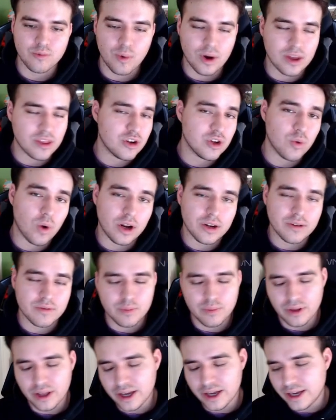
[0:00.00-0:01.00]
Whether you want him to
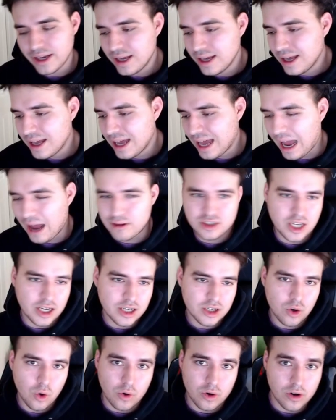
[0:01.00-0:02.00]
play outside
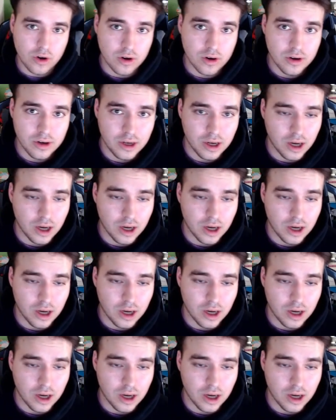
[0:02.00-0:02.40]
corner,